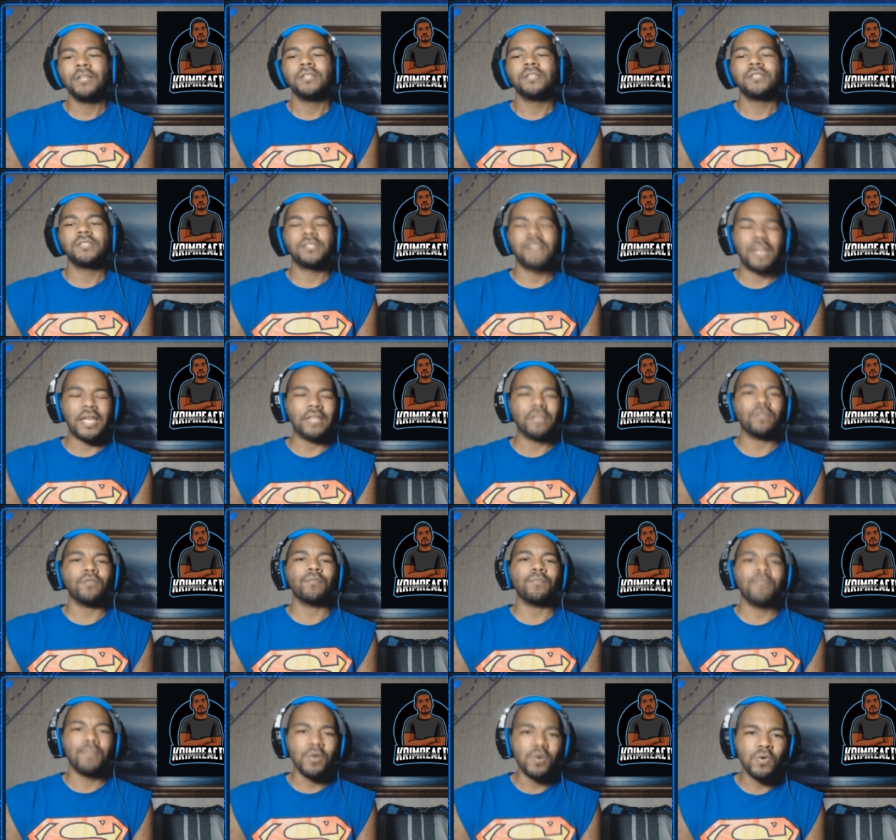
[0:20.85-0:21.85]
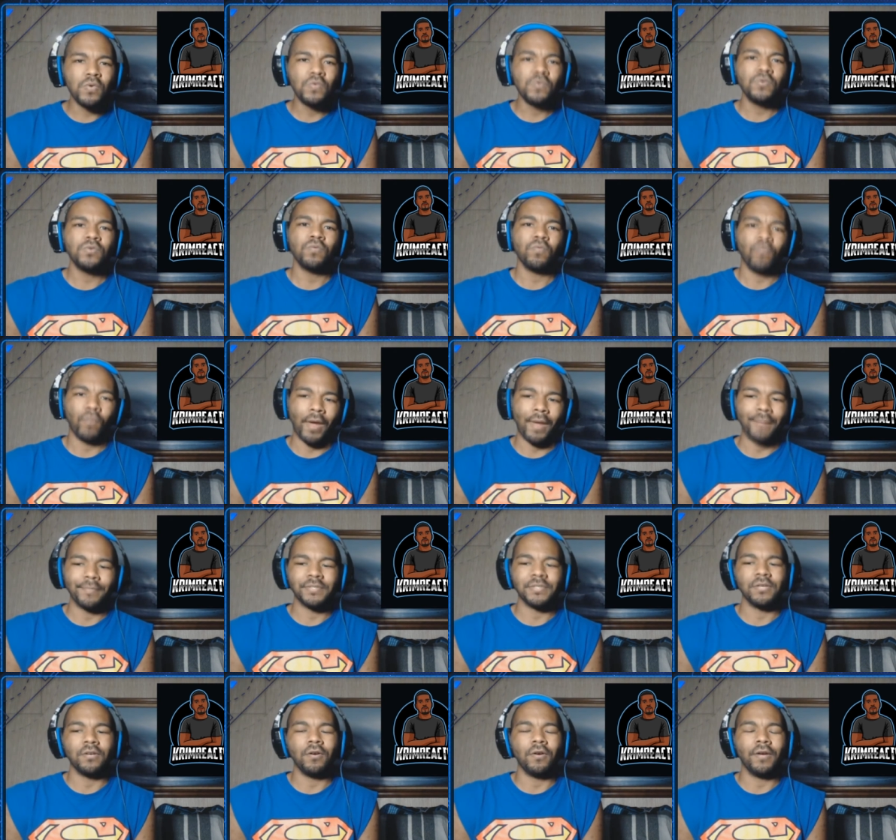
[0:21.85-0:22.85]
Sailor Moon rap
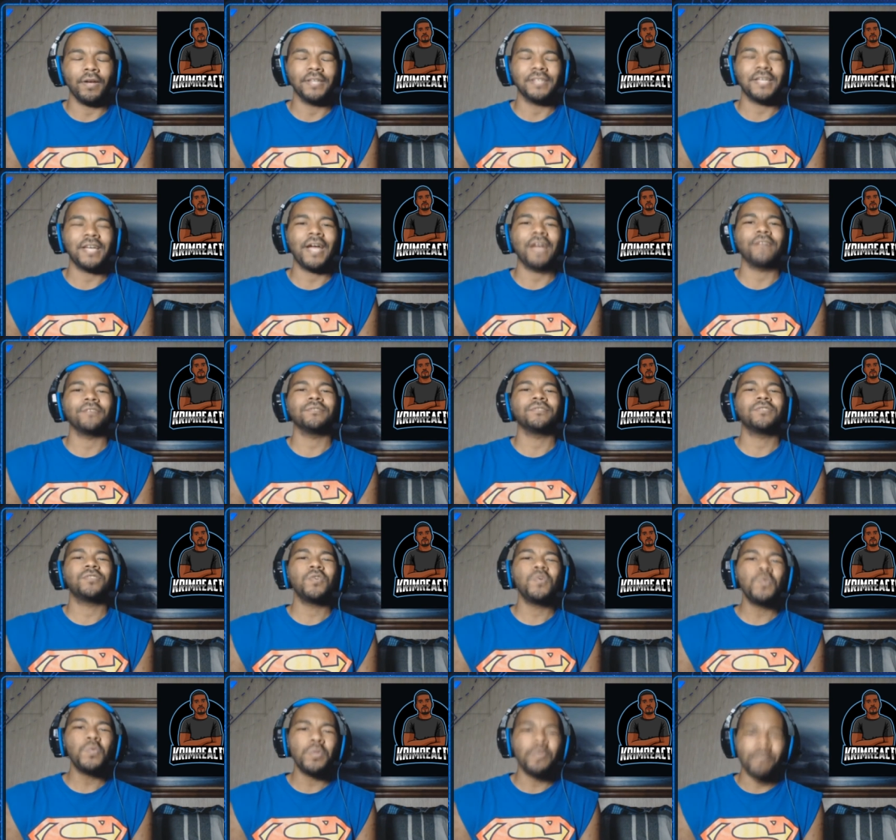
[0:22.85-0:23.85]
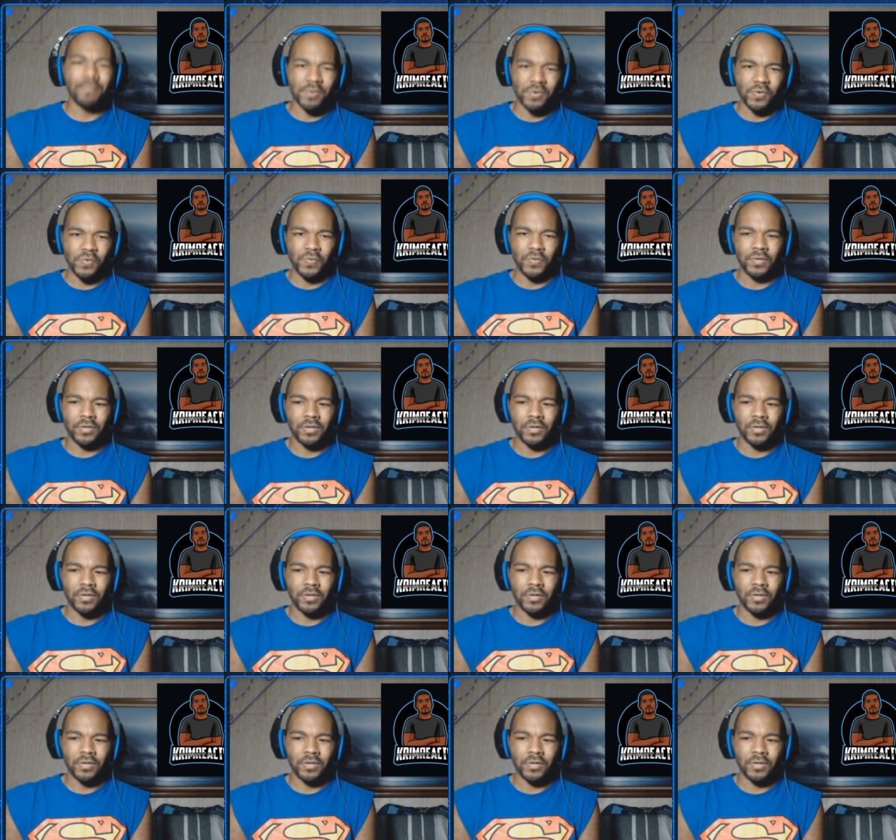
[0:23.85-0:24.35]
song entitled To The Moon,